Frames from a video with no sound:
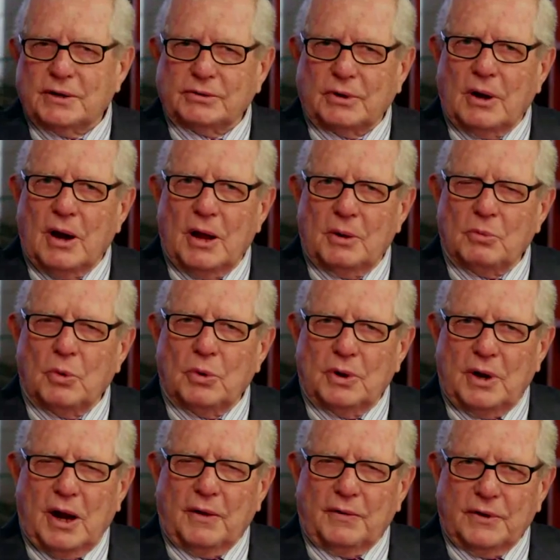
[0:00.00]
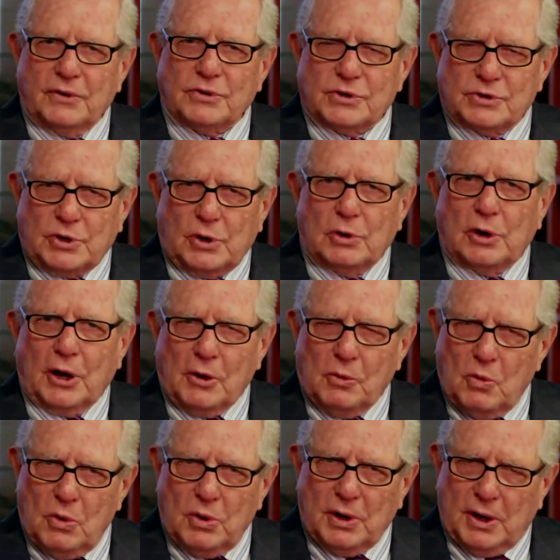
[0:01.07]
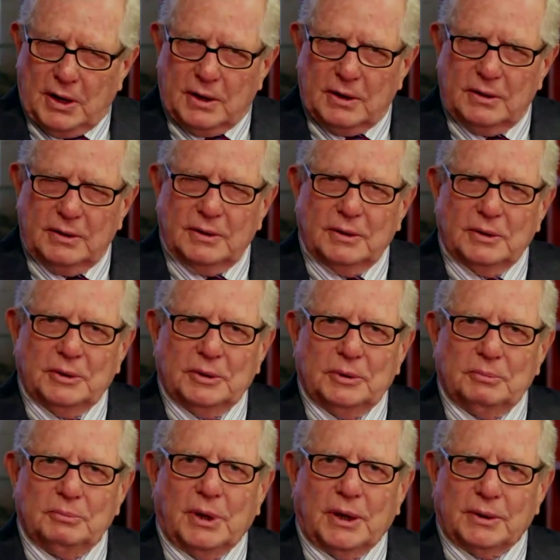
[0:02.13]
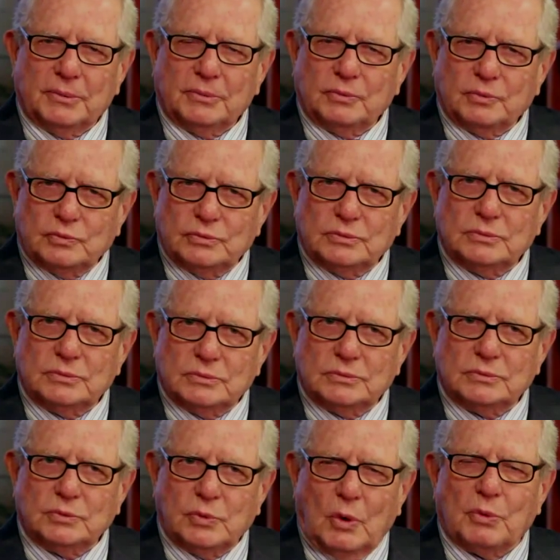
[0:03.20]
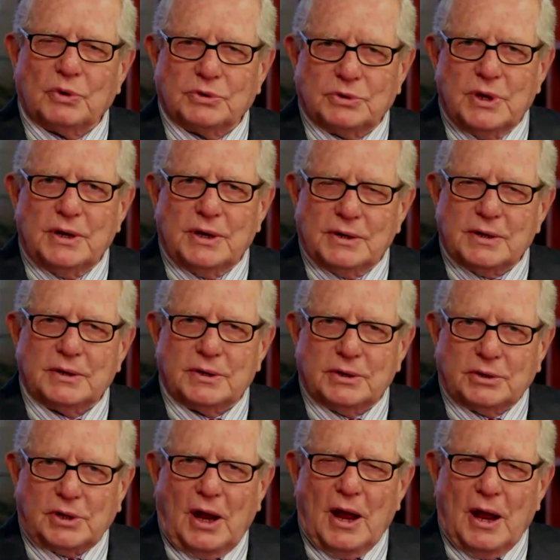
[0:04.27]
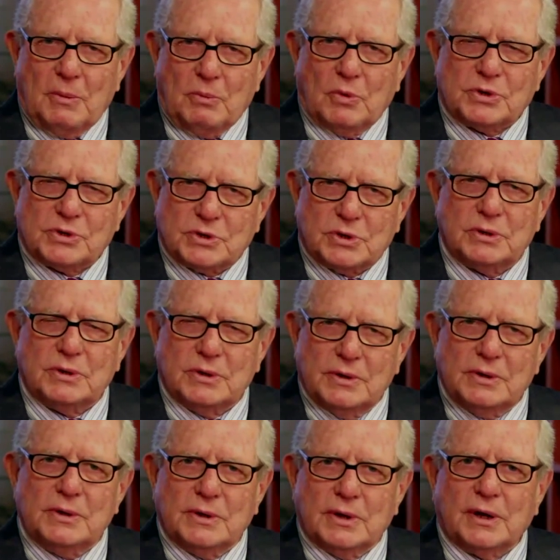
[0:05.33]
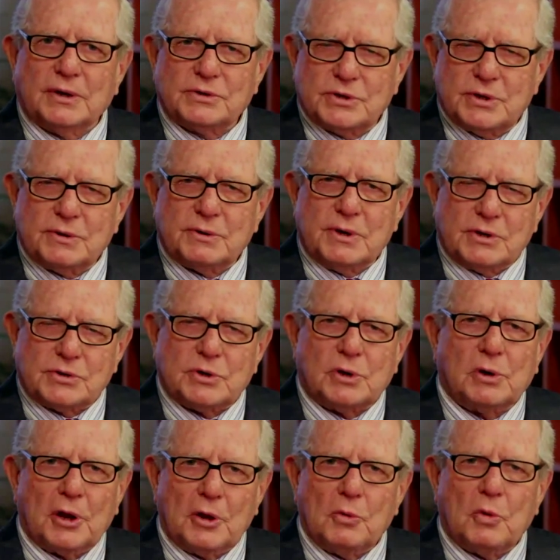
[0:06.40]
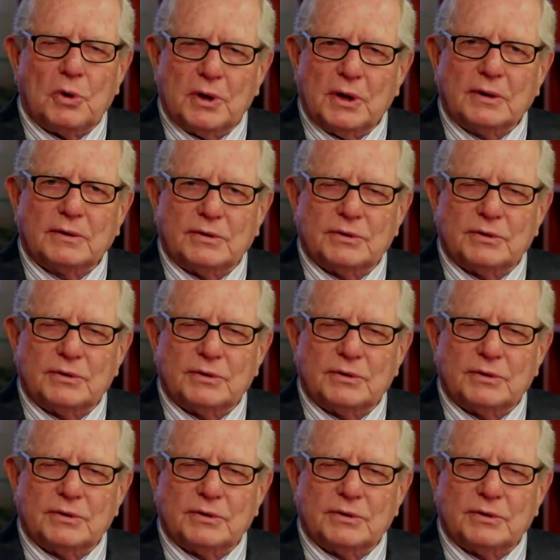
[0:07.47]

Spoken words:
does a lot more now than just early warning, but what was needed at the time was a serious early warning